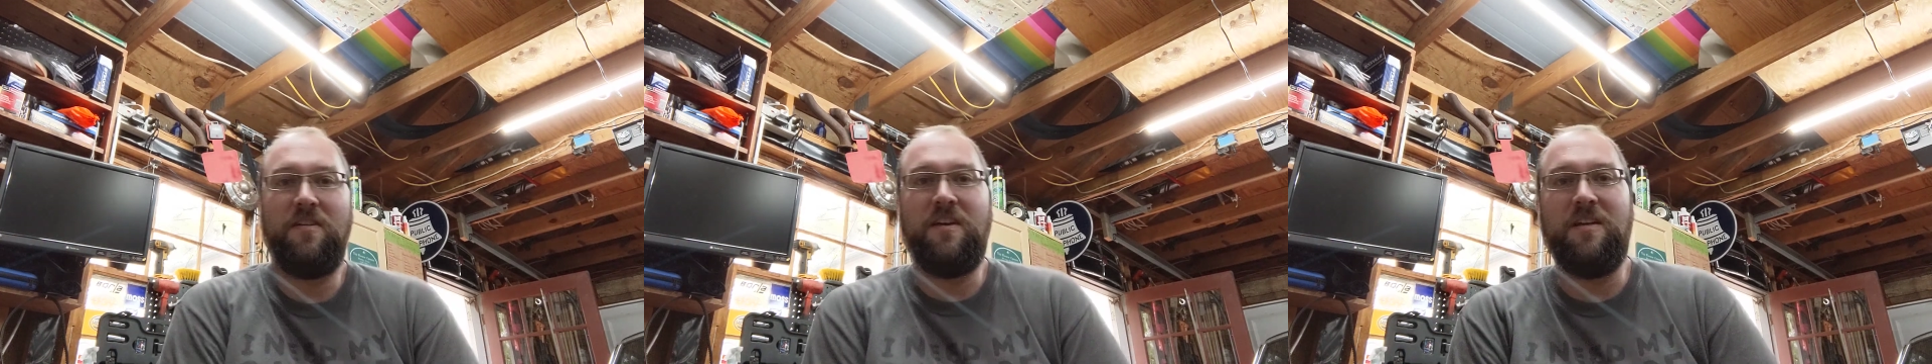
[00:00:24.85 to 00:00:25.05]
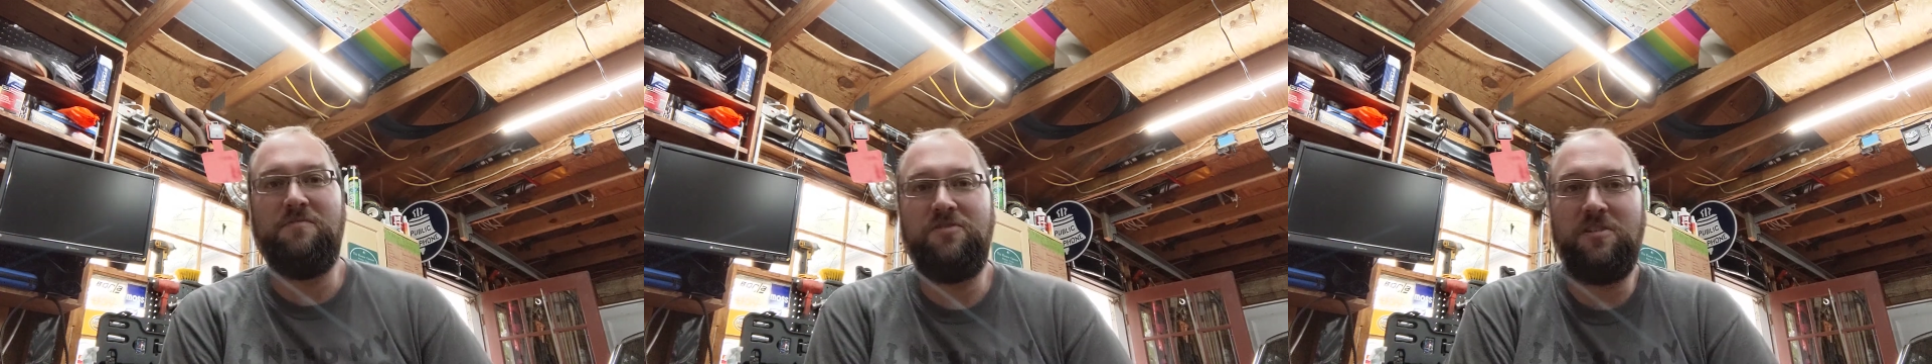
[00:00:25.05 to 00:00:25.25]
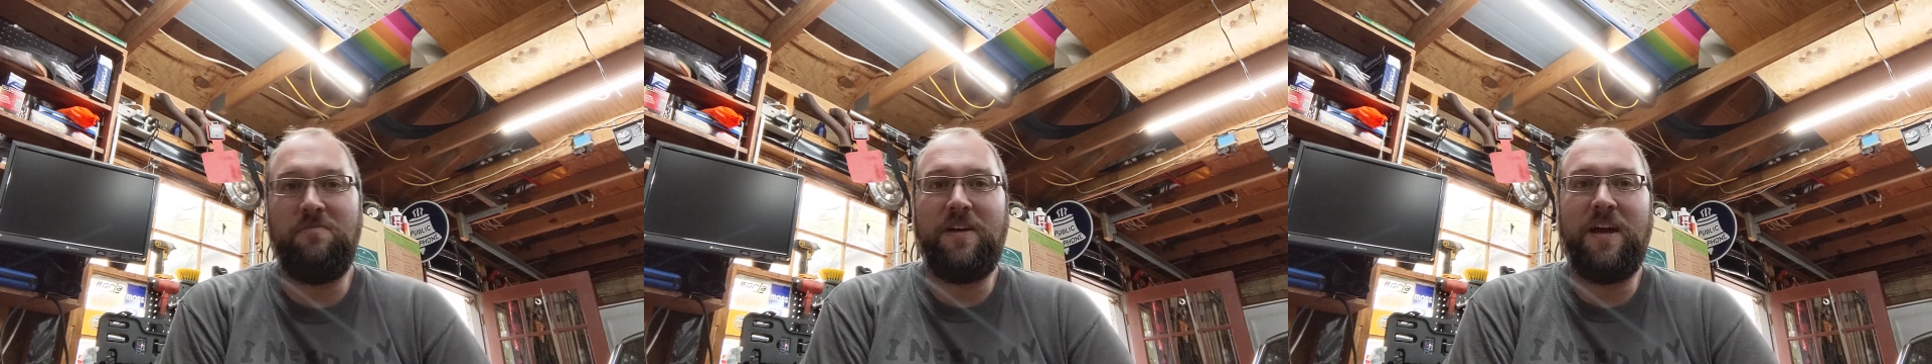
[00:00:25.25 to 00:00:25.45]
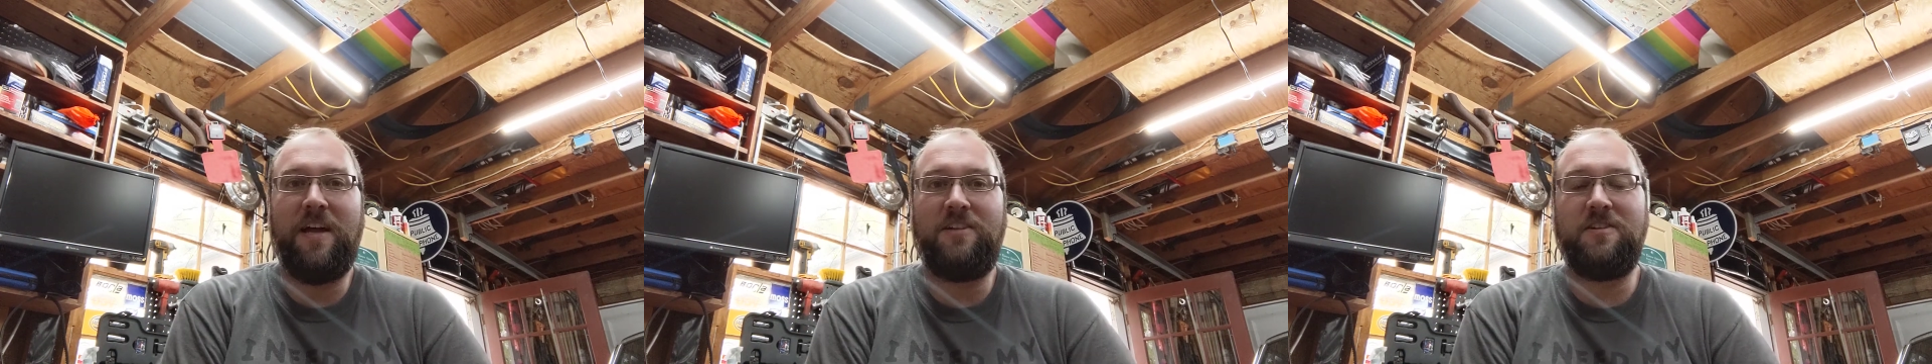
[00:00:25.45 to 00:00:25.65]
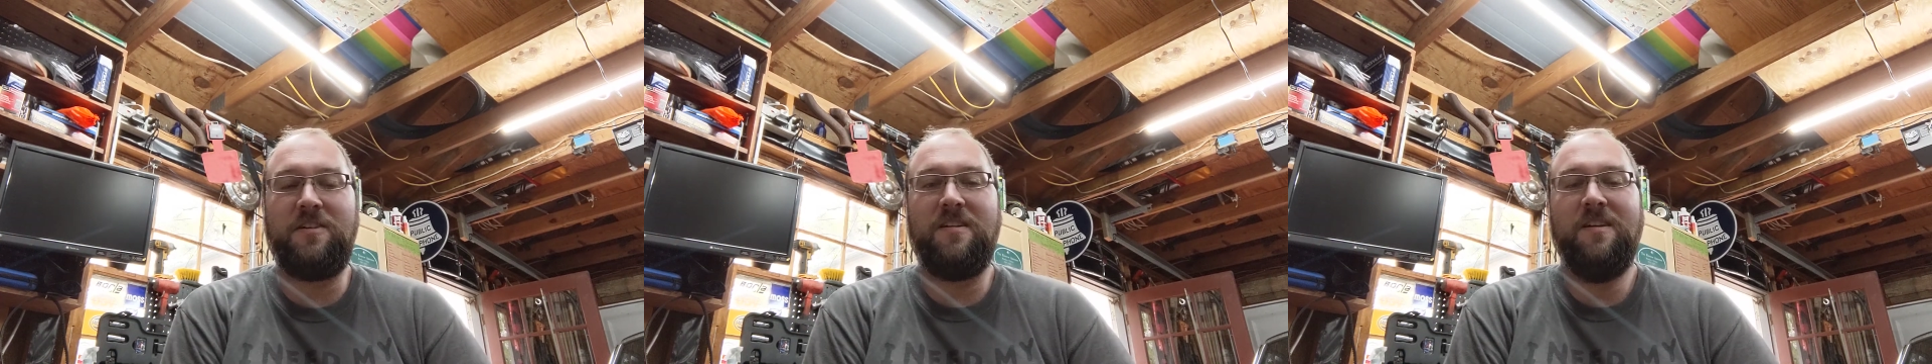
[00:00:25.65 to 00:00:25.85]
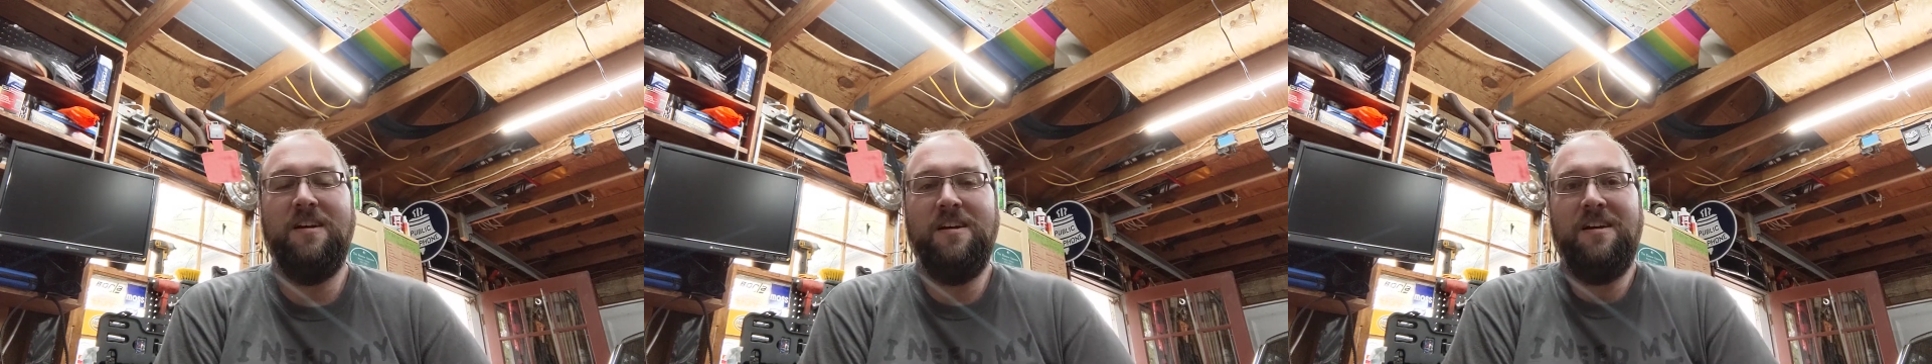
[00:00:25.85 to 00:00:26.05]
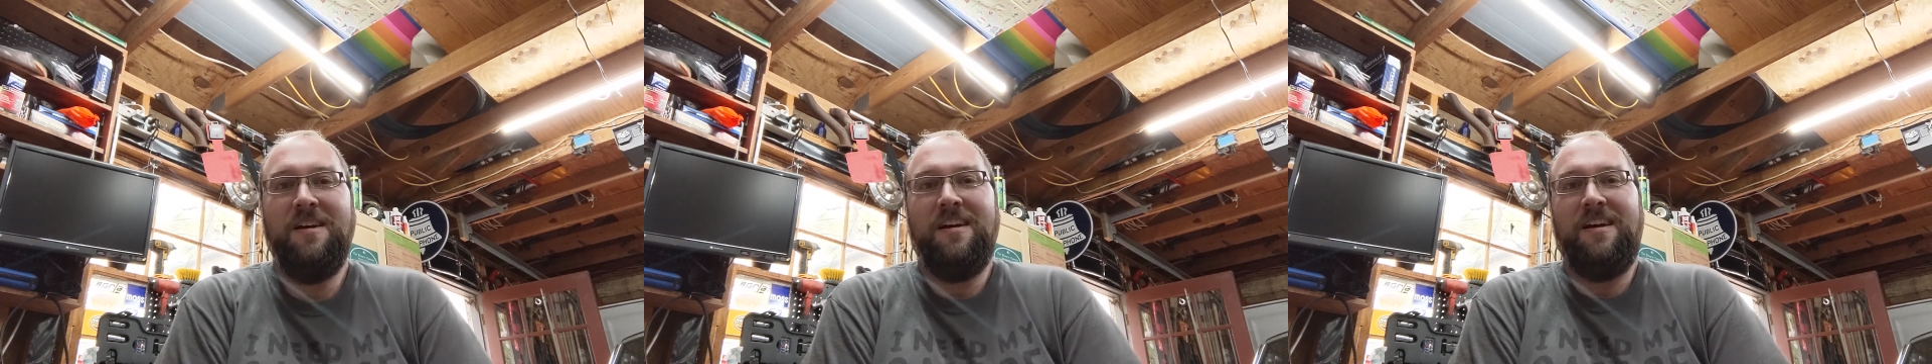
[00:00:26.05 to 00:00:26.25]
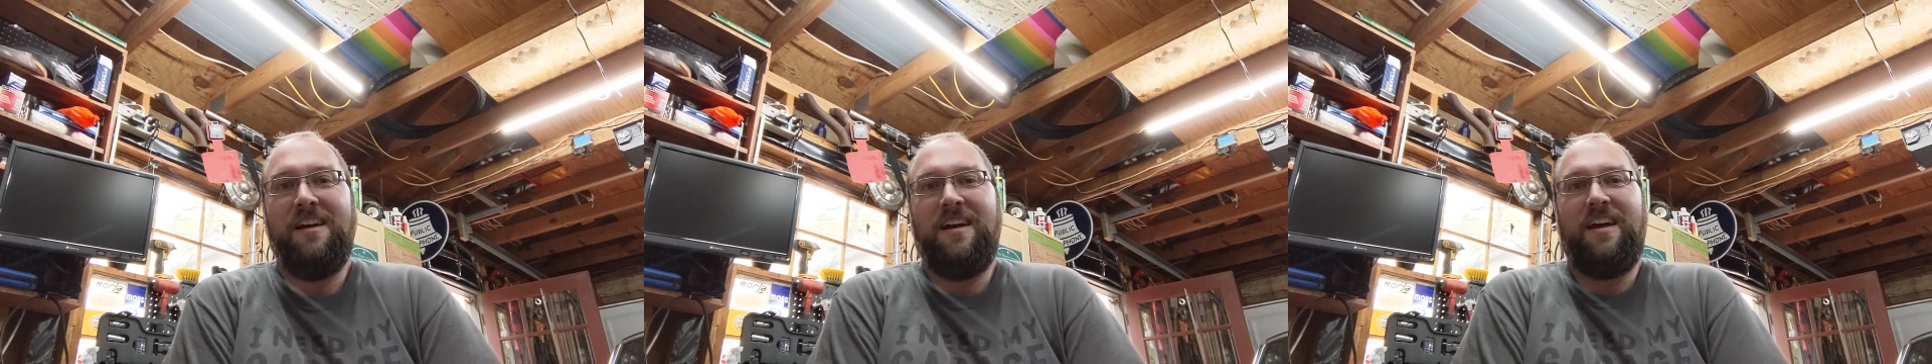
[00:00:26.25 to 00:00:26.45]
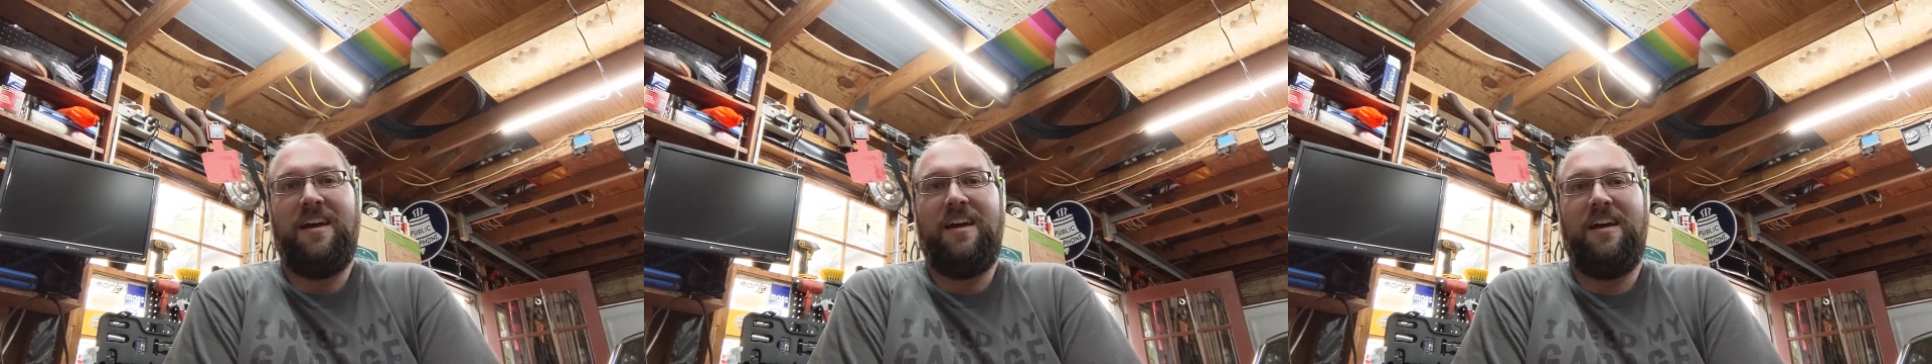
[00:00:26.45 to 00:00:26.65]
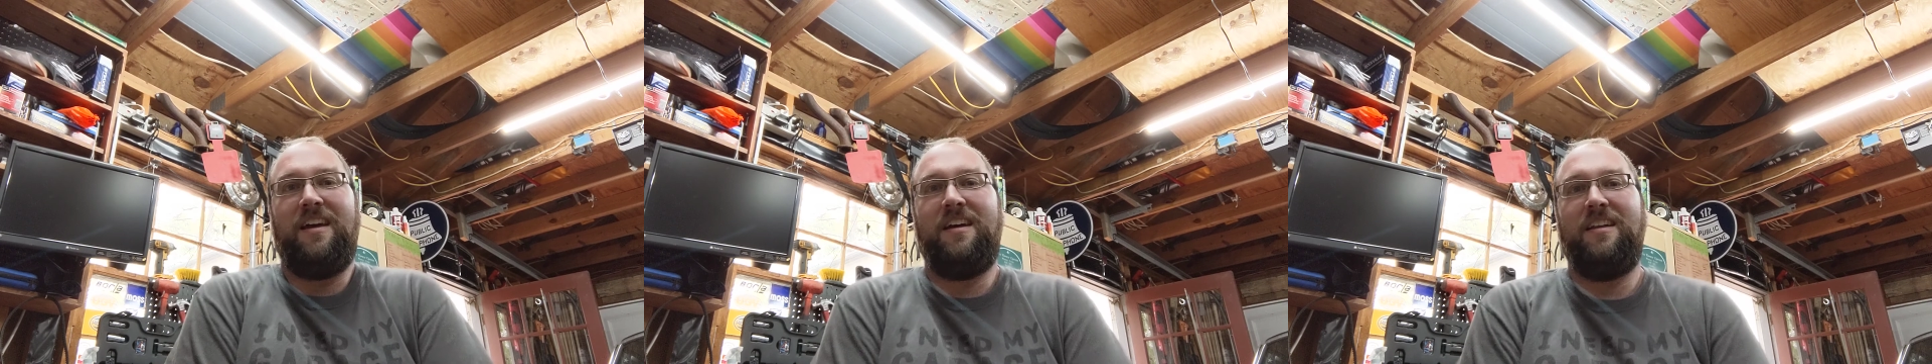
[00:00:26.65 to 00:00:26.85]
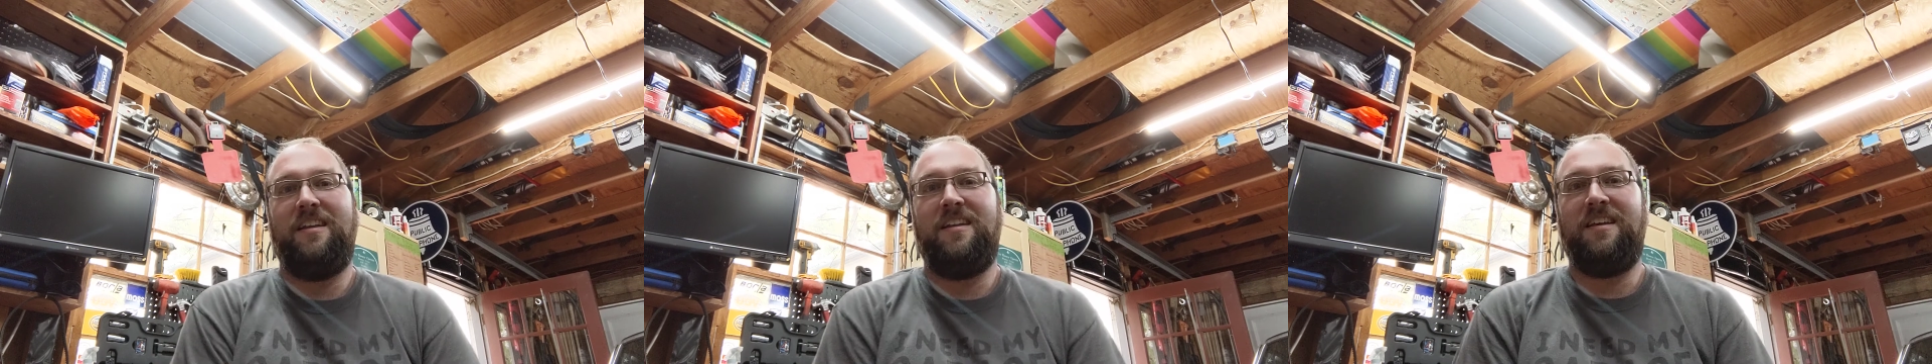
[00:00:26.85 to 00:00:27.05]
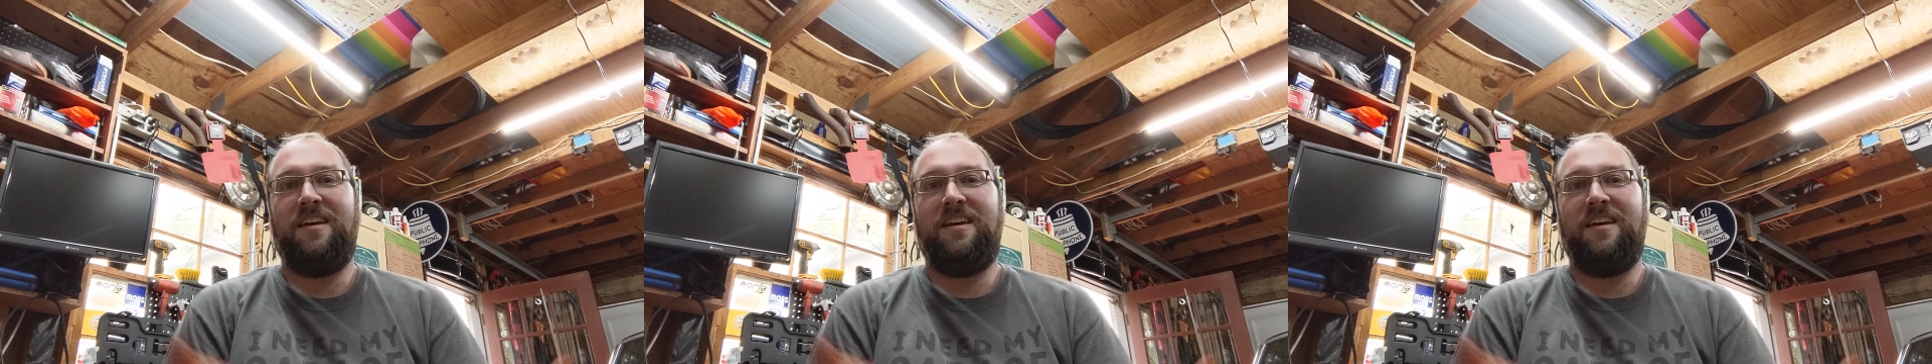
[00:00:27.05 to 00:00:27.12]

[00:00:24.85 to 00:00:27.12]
MG Badger, and